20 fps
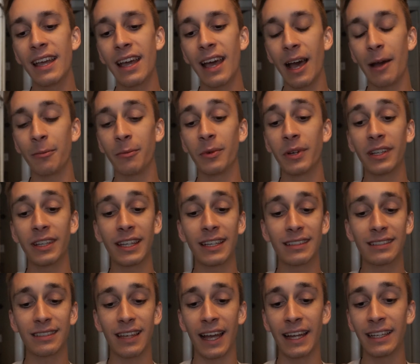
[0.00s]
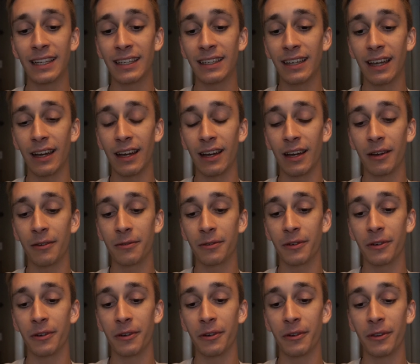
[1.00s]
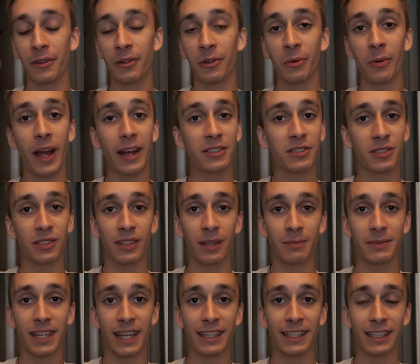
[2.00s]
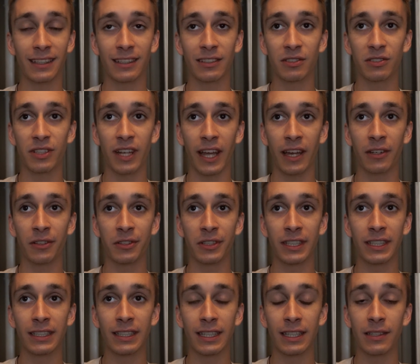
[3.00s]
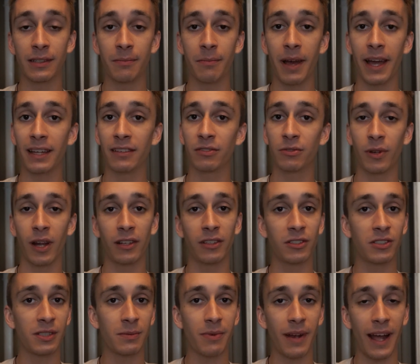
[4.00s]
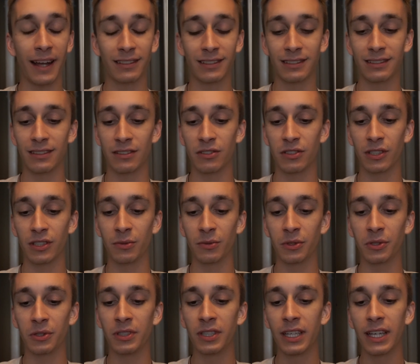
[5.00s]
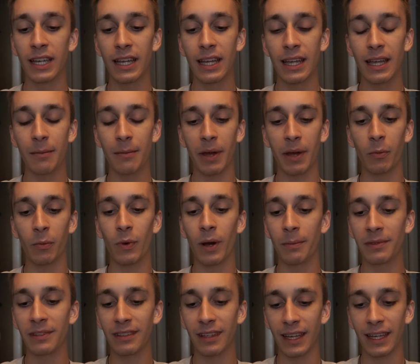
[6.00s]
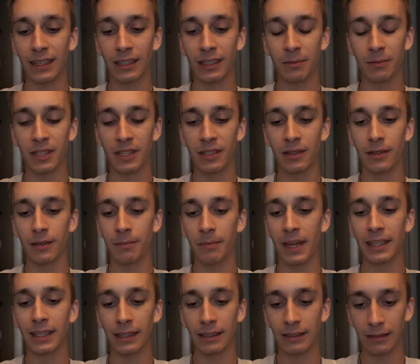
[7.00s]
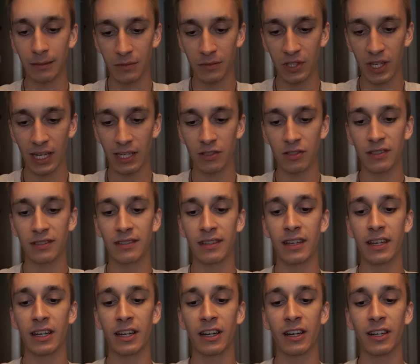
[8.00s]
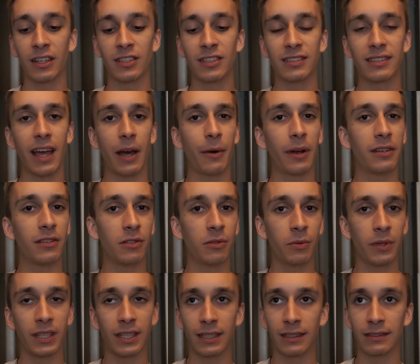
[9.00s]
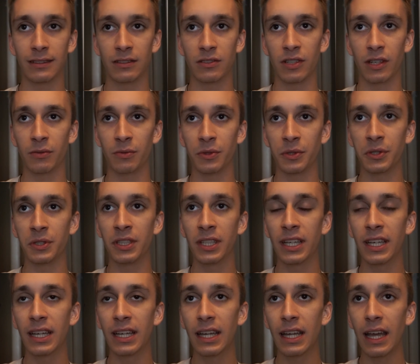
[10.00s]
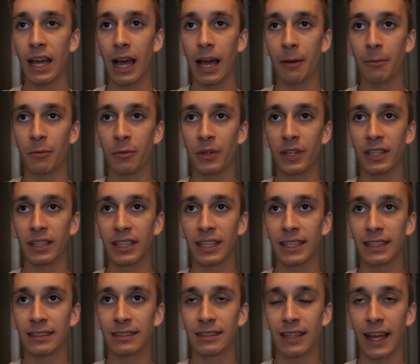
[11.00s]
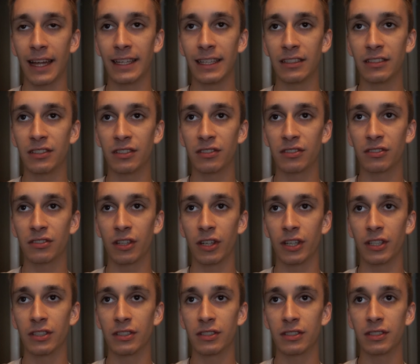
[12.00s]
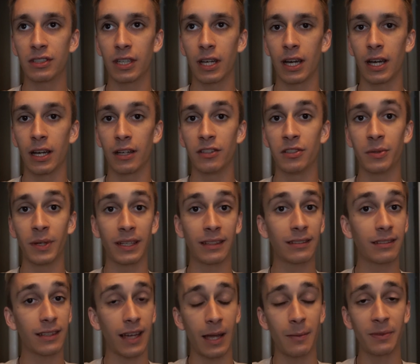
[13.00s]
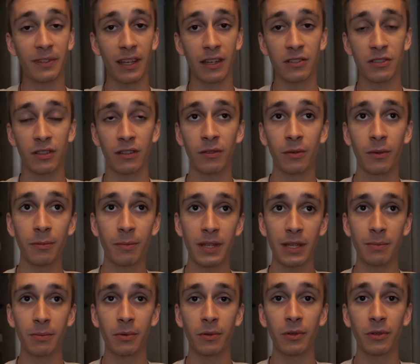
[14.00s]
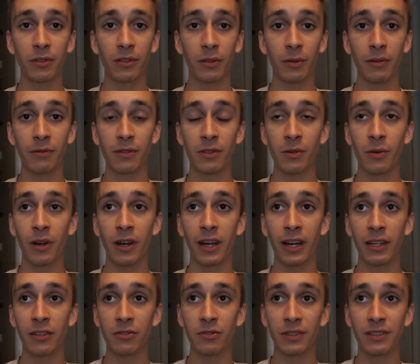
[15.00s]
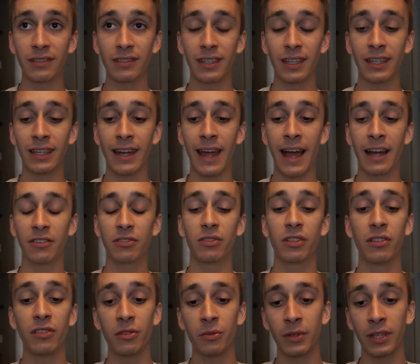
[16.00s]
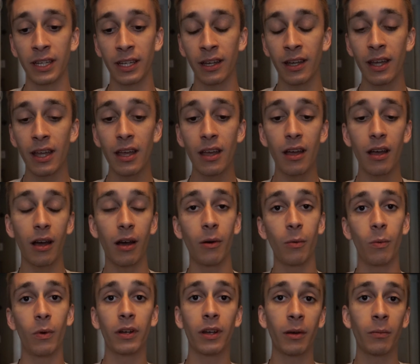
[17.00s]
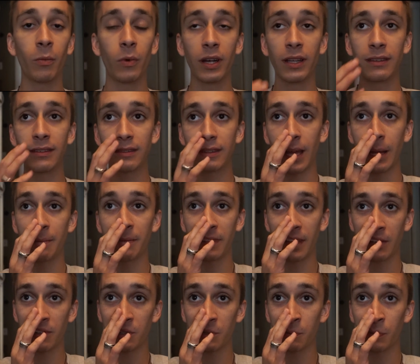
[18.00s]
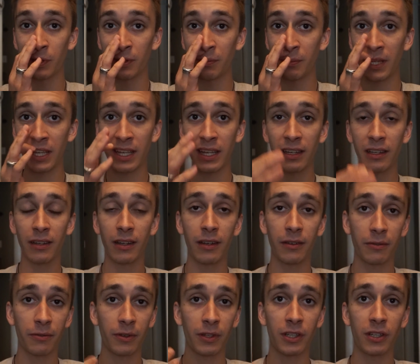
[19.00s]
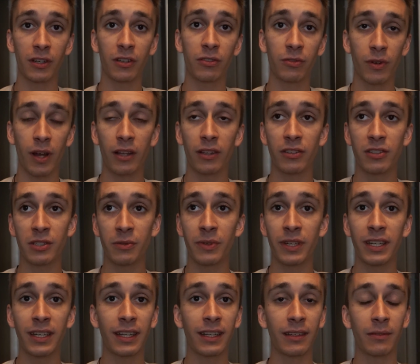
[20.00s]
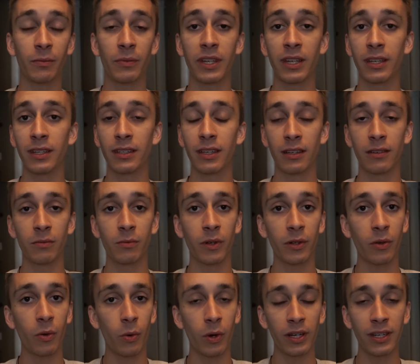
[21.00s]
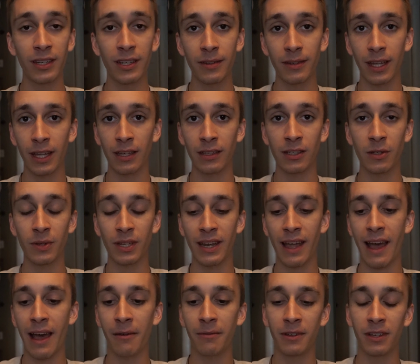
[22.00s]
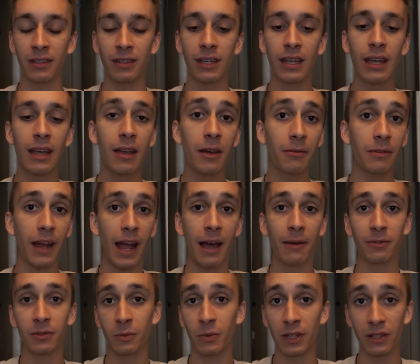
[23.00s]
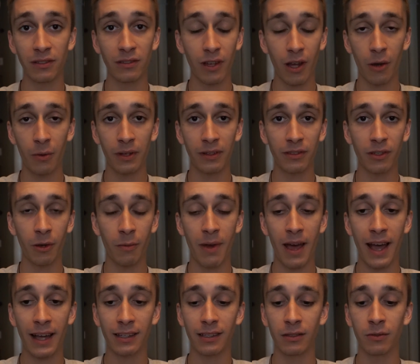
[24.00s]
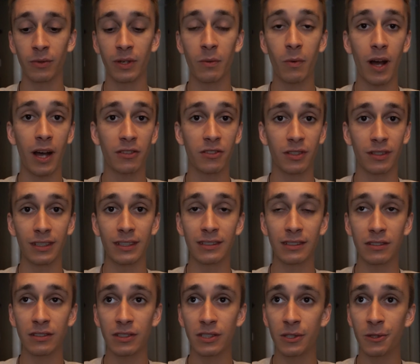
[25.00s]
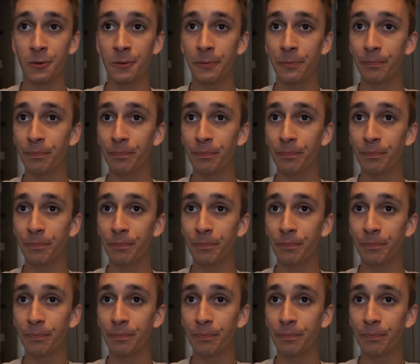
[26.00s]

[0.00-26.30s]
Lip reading: I'm really excited for the direction I'm taking this channel in, and my astrology practice in general. My website, going to be making some changes there, and just how I do readings in general. I'm really excited to start doing Skype sessions with people. So if you are interested in actually doing a one-on-one Skype session with me for your astrology reading, and we can record it and you can have it for afterwards to always go back and rewatch and listen to,